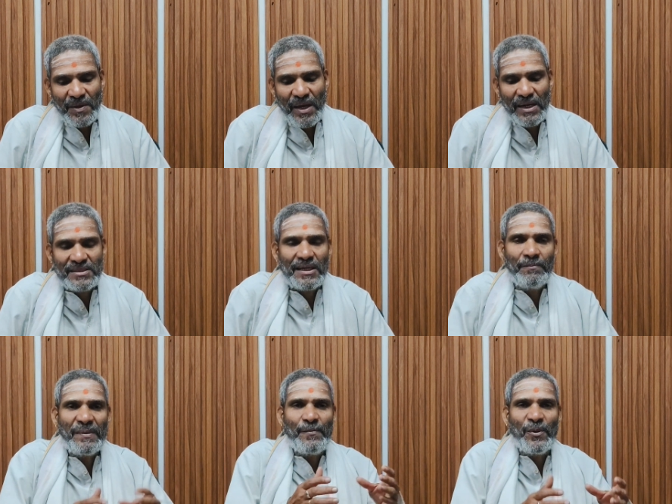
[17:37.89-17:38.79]
And
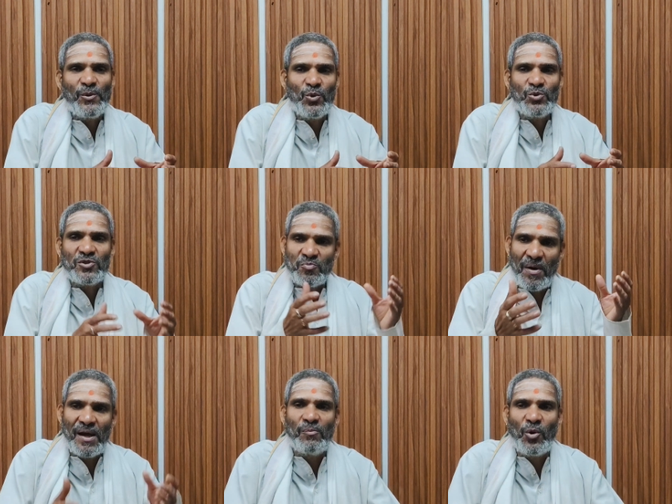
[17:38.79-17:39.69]
some people used
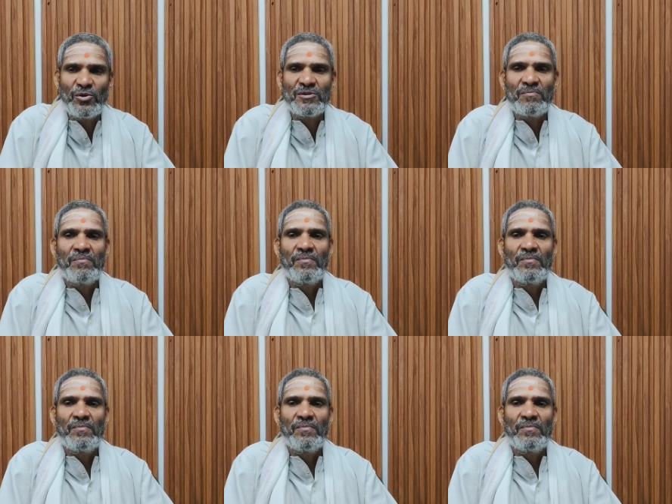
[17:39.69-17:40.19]
small boats